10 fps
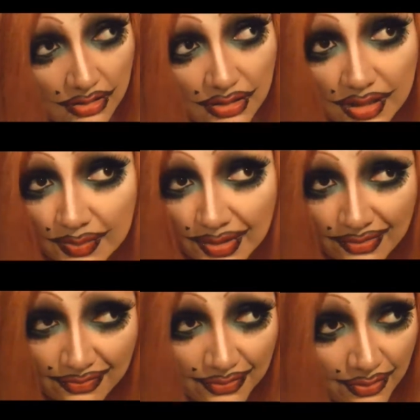and by
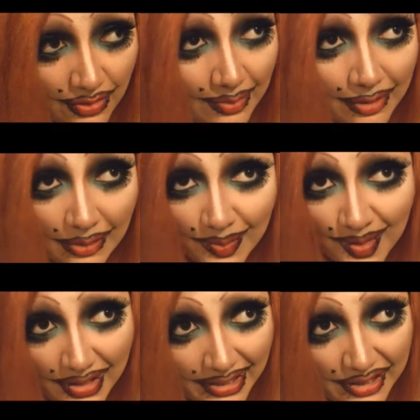few I probably
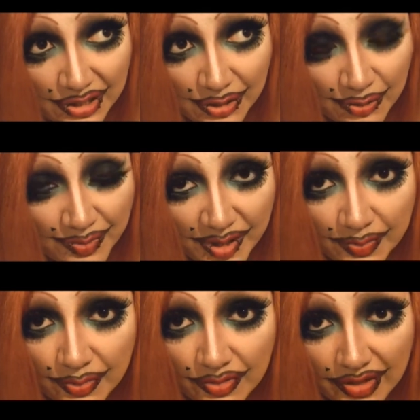mean like two
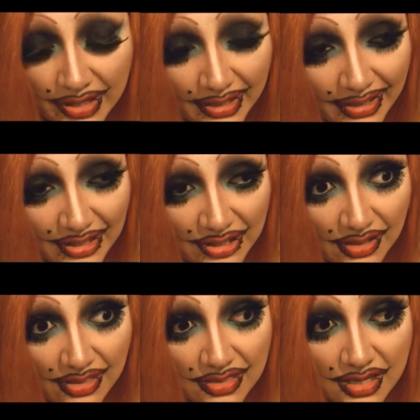people that I actually
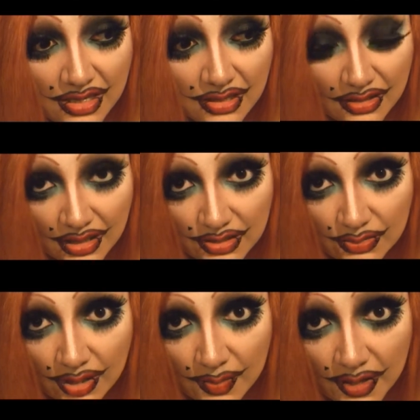think in that
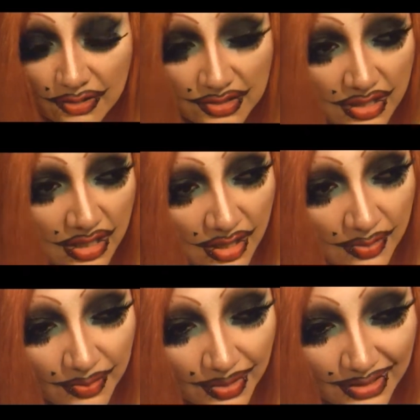way about,
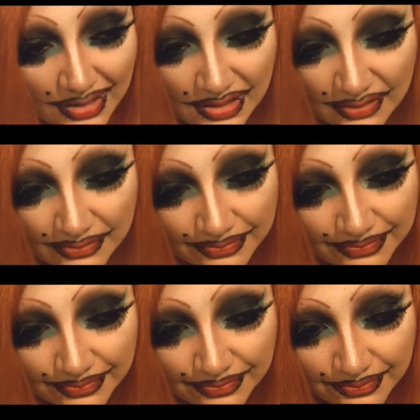but
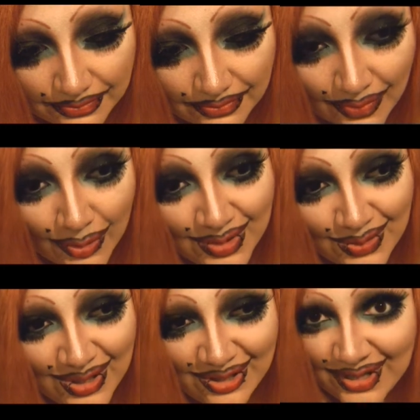most of
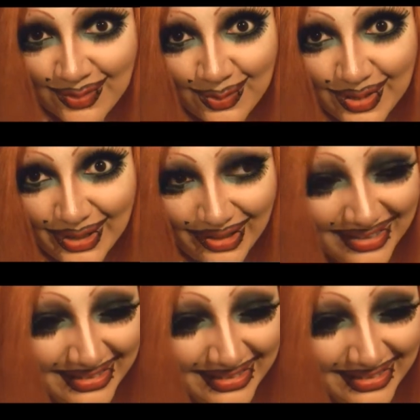which aren't even real.